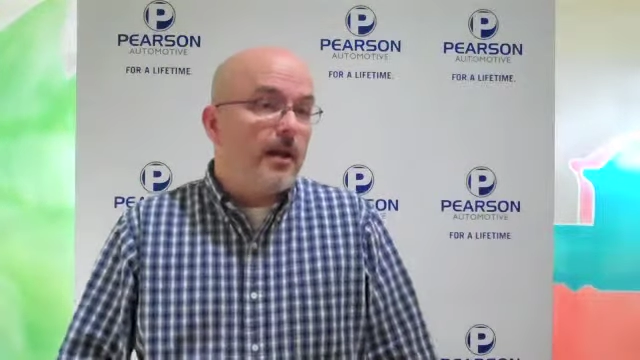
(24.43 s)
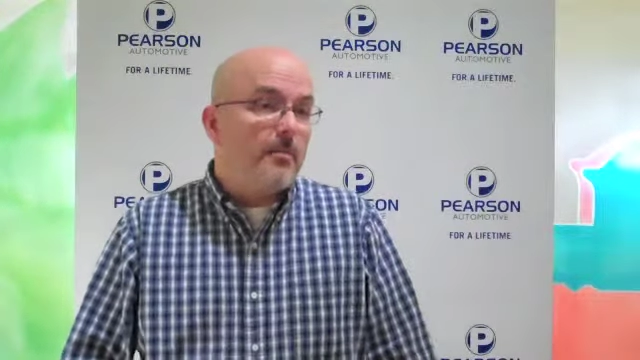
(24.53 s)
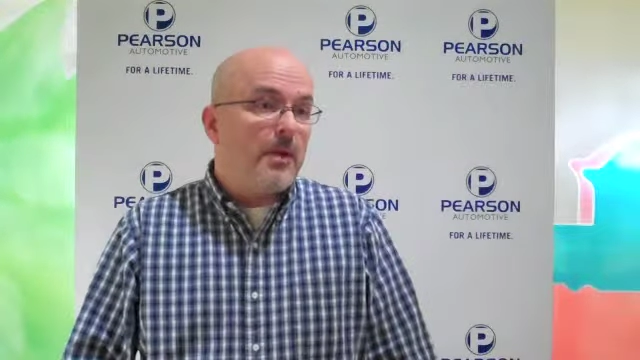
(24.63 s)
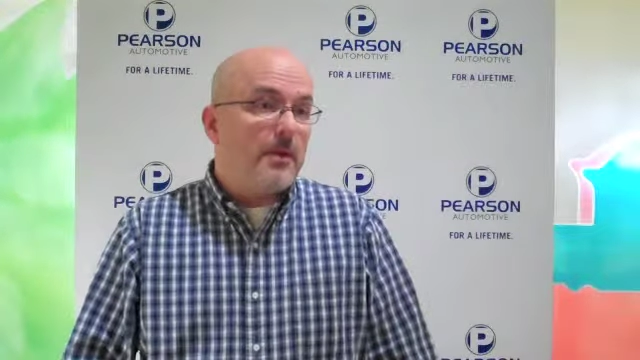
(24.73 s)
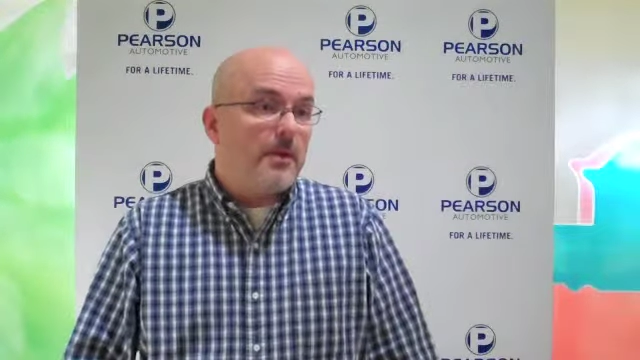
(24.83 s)

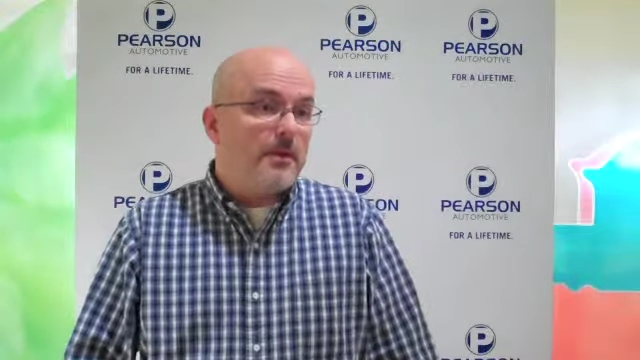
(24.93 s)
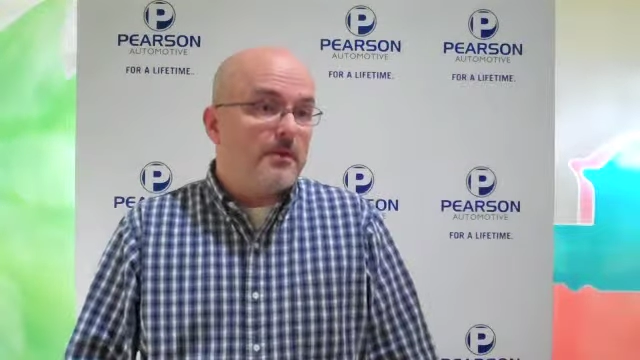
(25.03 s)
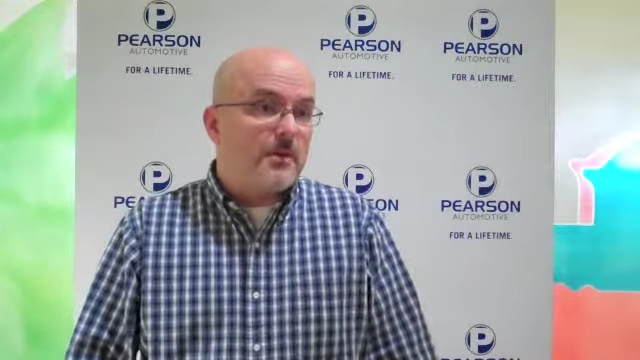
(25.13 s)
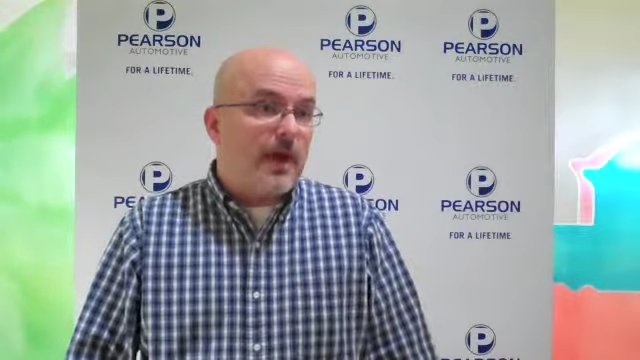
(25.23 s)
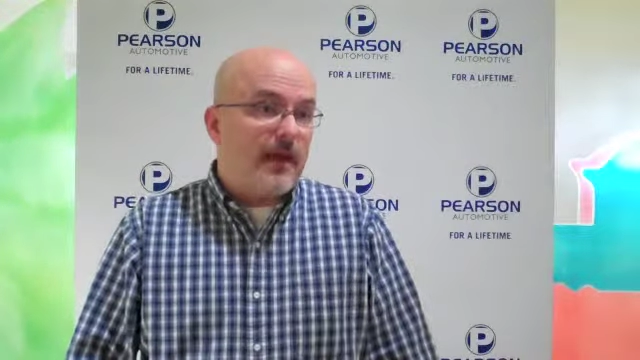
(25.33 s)

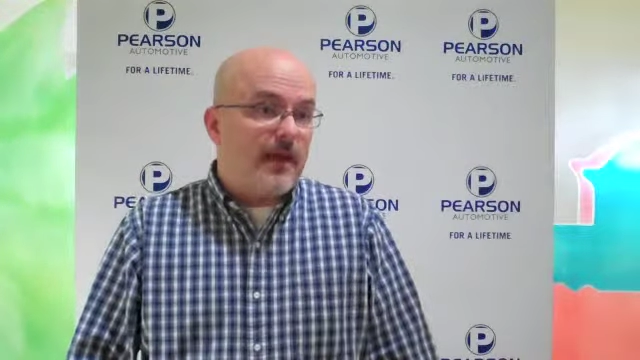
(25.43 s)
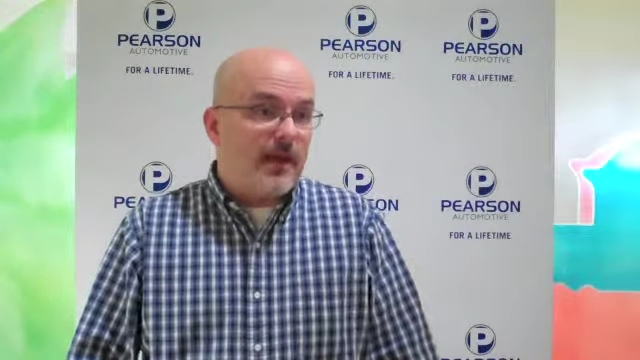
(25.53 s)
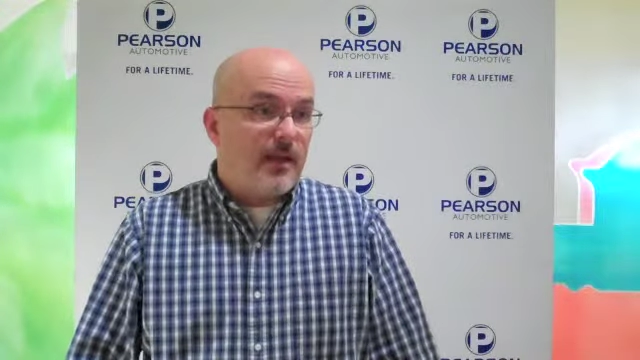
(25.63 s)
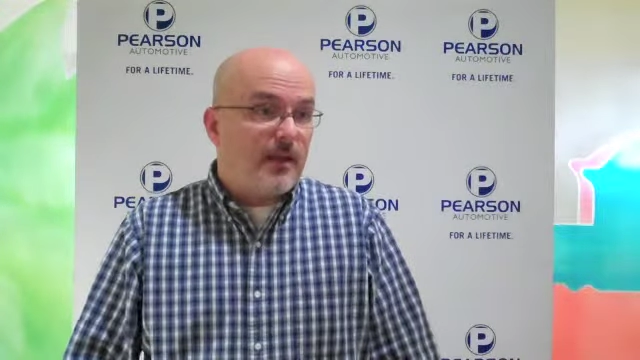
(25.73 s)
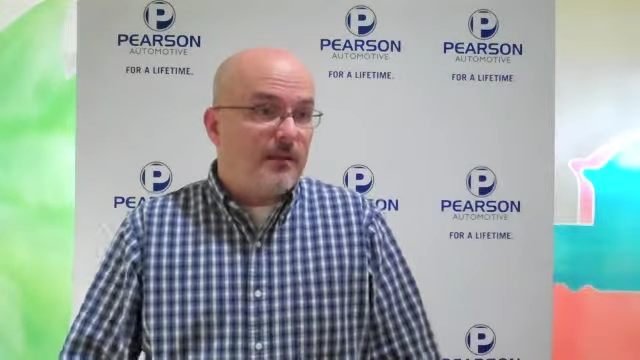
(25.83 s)
because I
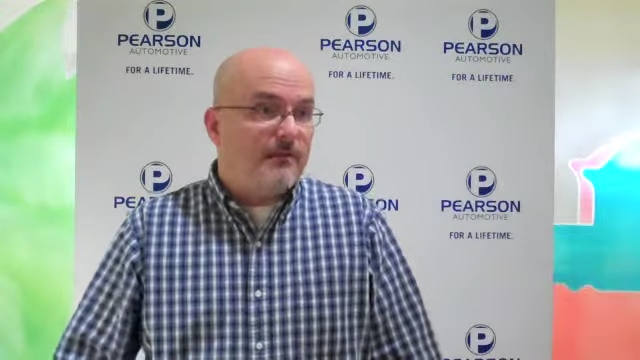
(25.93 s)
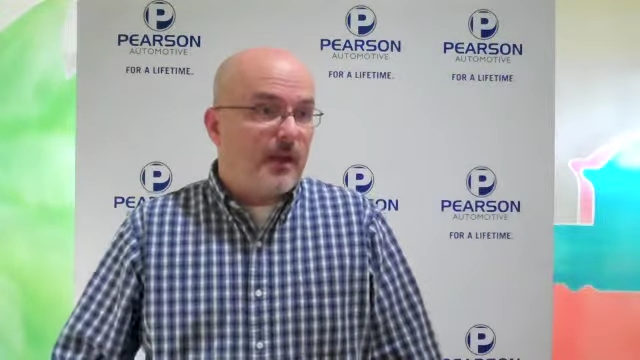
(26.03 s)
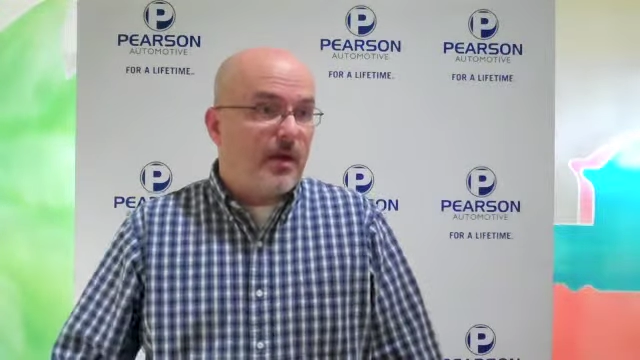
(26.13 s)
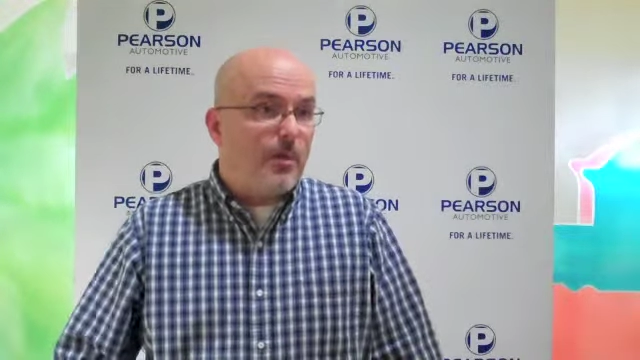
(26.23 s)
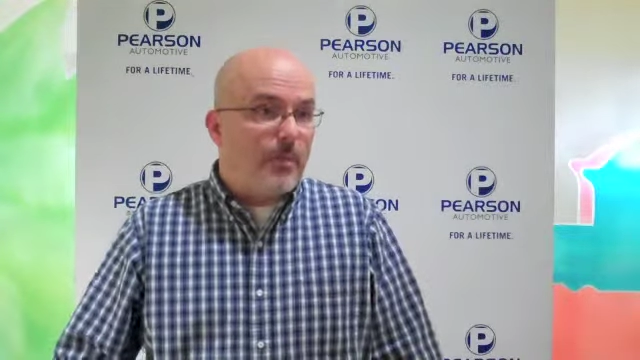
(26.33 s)
can, you know,